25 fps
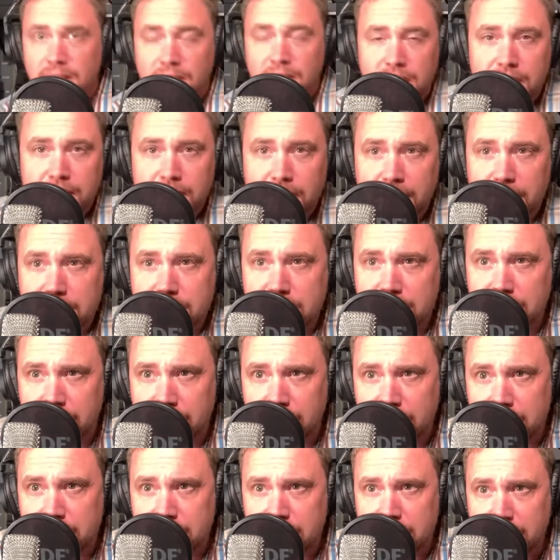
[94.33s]
Testing,
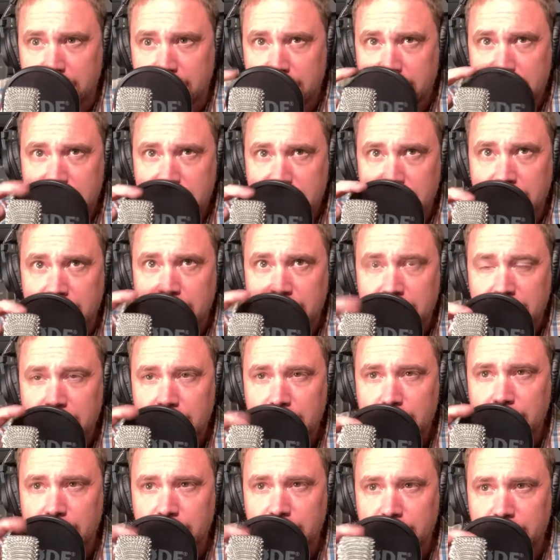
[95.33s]
testing, testing. All
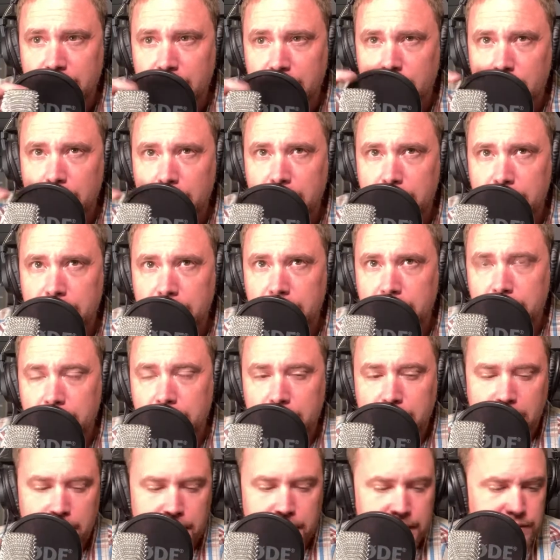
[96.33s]
right. Maybe
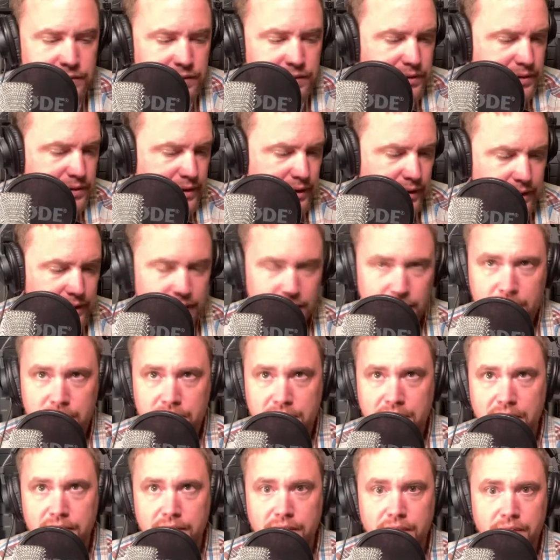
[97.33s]
it's just those
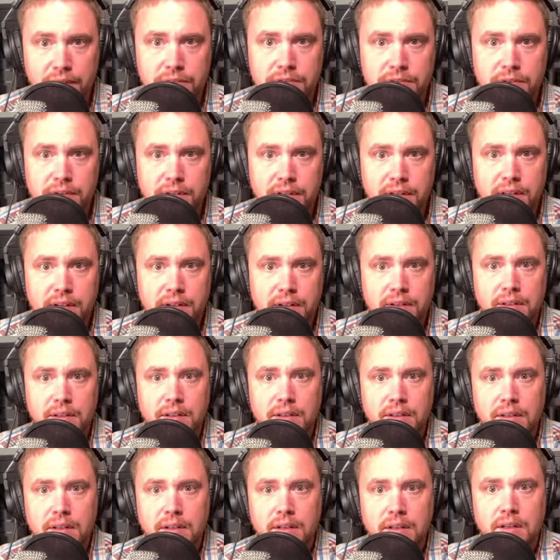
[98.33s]
headphones are dead.
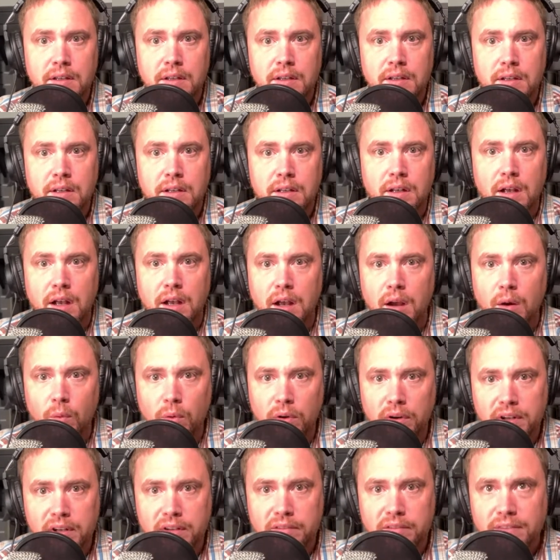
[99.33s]

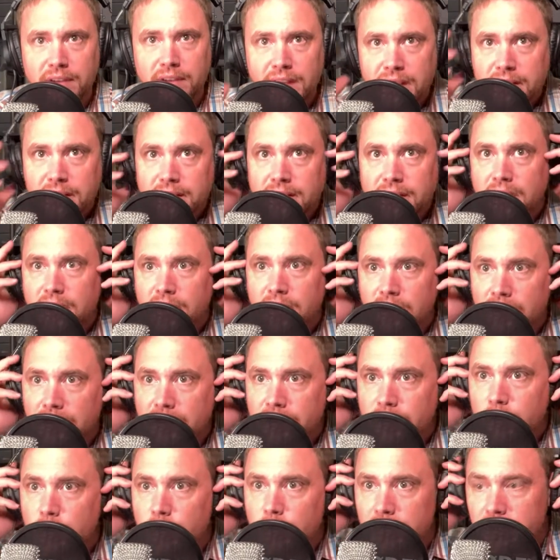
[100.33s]
Working fine. All right.
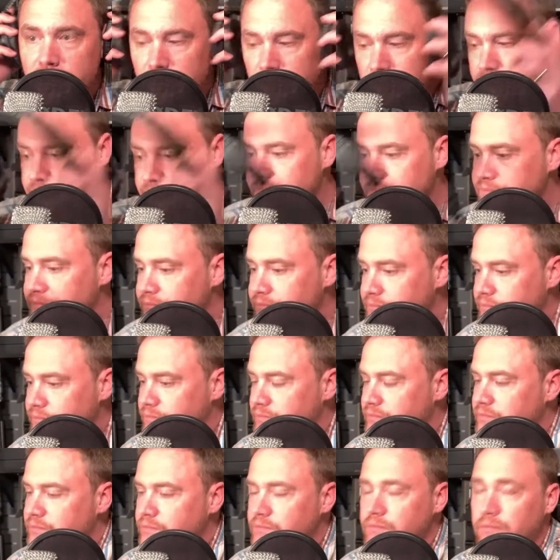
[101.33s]
Cool deal.
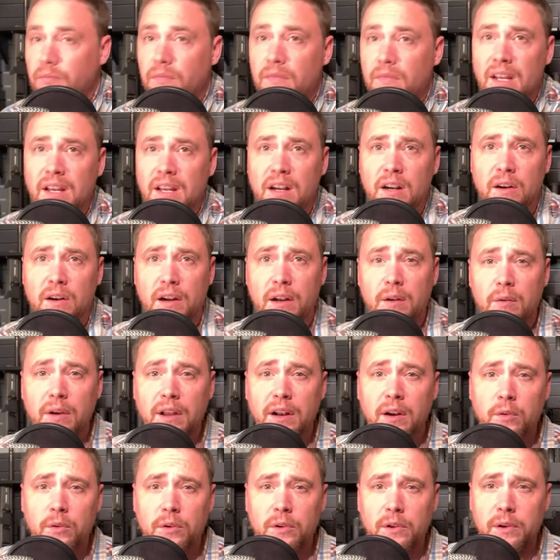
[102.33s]
All right. Well, I don't
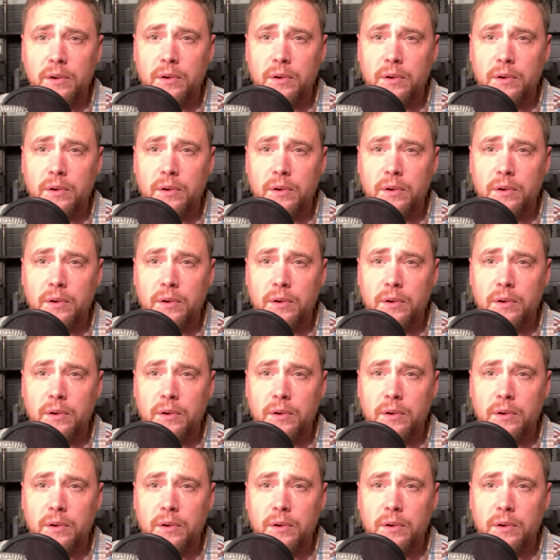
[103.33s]
really